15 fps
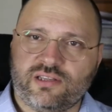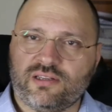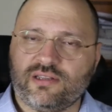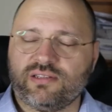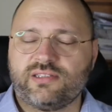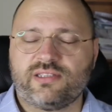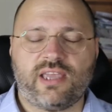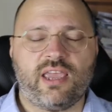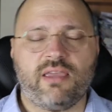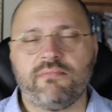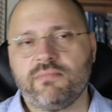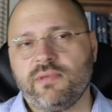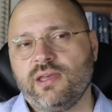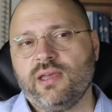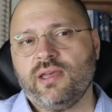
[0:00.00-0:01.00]
in the
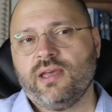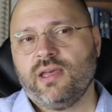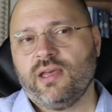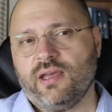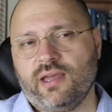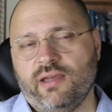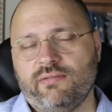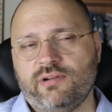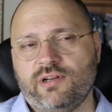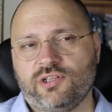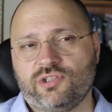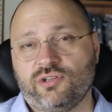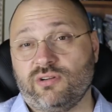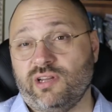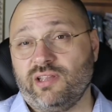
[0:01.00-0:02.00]
same
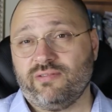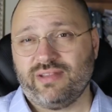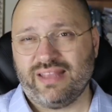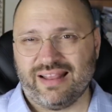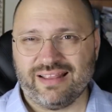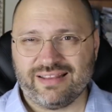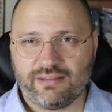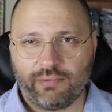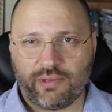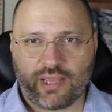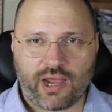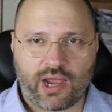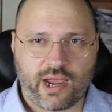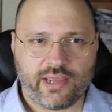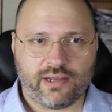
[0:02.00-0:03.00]
average or even a little
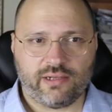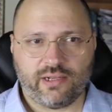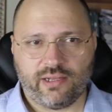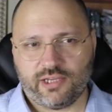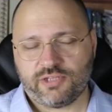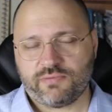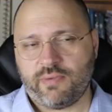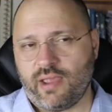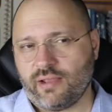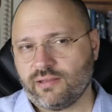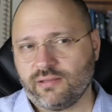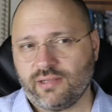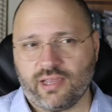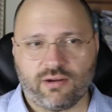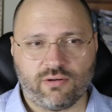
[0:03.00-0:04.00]
bit higher than
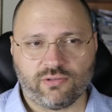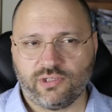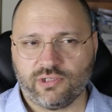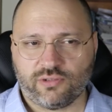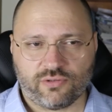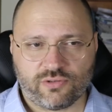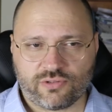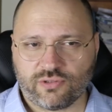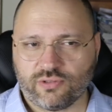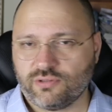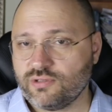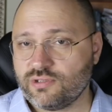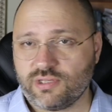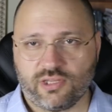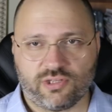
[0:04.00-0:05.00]
expected according to
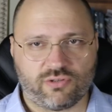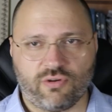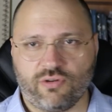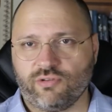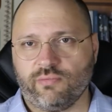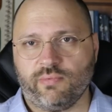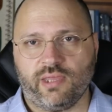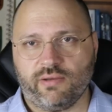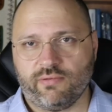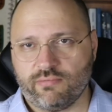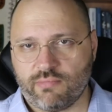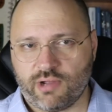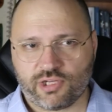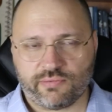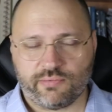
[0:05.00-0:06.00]
Sotos, it's going to be
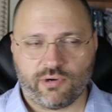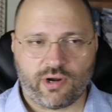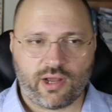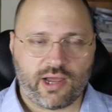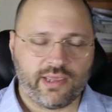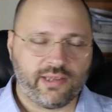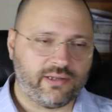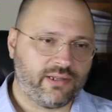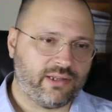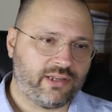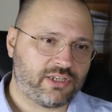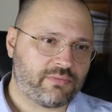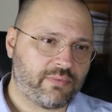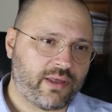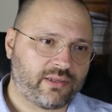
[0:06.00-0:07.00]
even much more higher
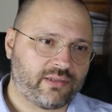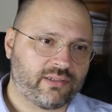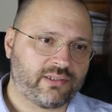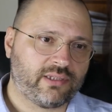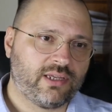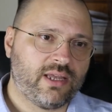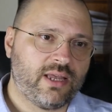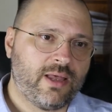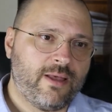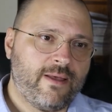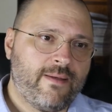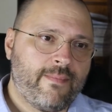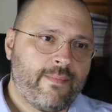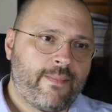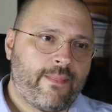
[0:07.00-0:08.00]
than expected
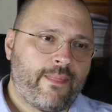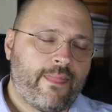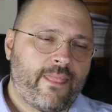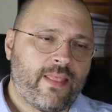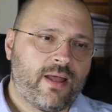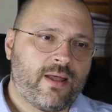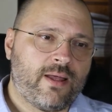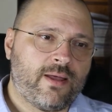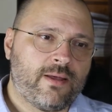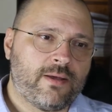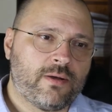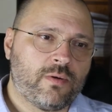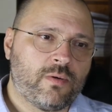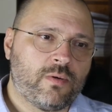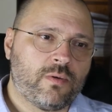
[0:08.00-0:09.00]

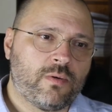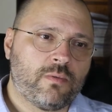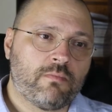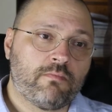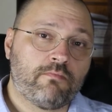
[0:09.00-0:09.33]
uh,